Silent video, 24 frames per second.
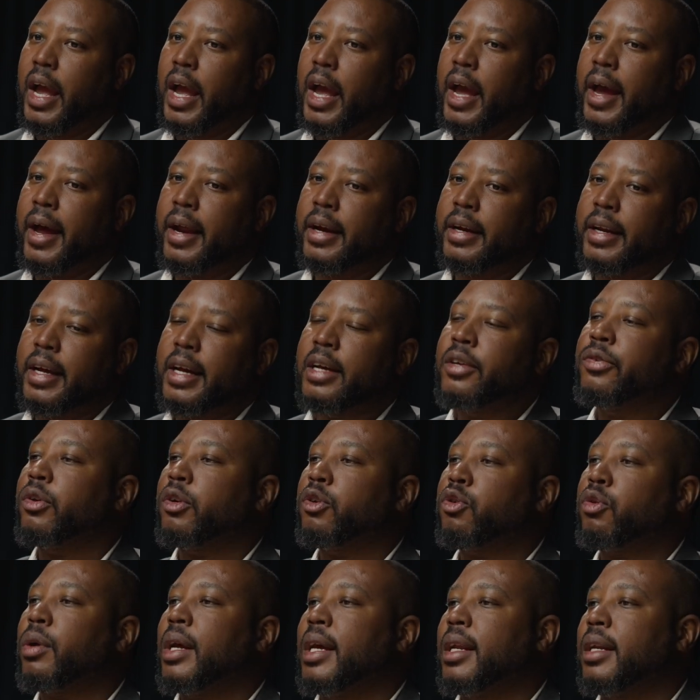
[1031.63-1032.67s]
And as a
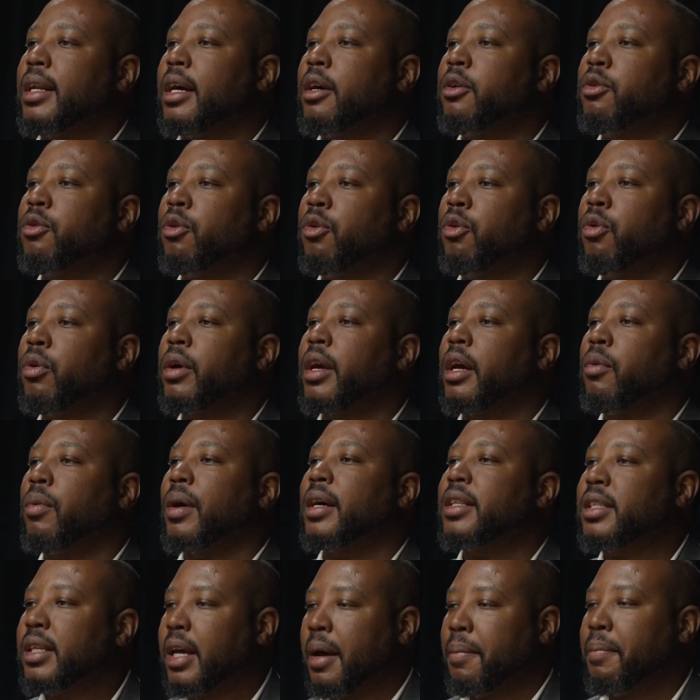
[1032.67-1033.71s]
trader, you look at
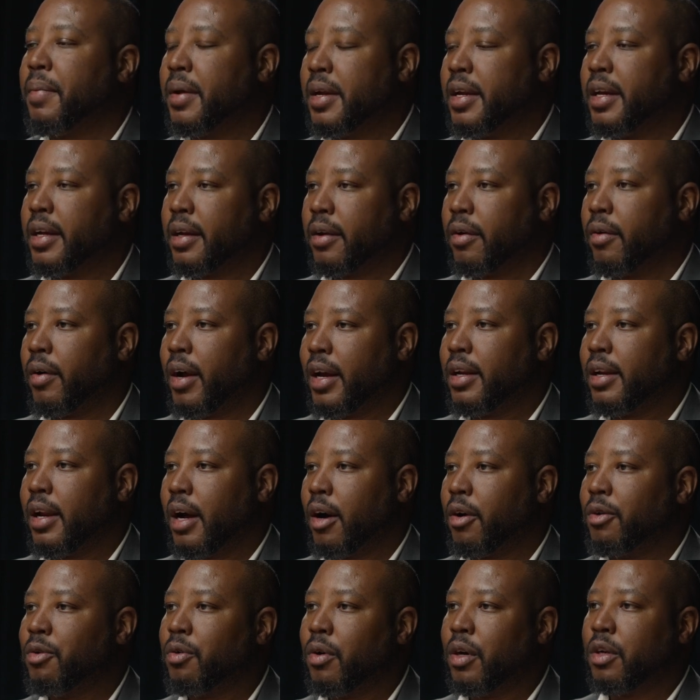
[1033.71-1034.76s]
what's happening right
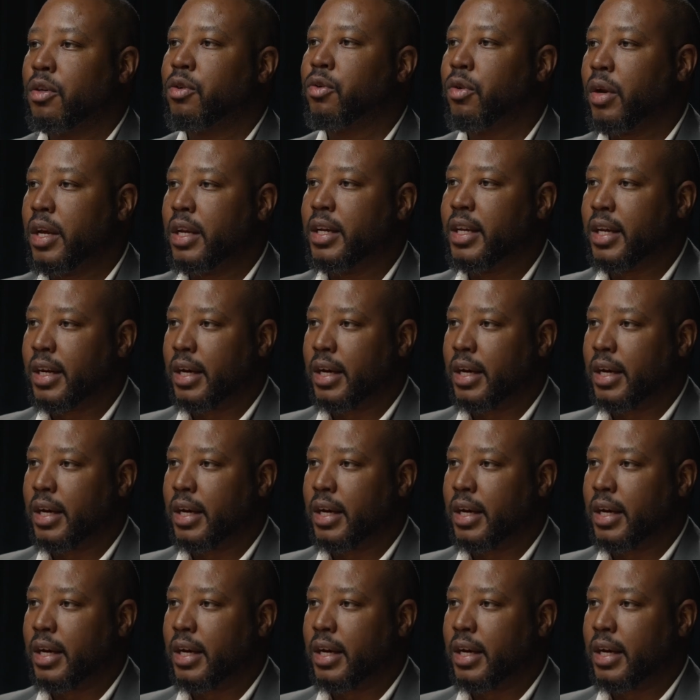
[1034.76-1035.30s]
now. You are trading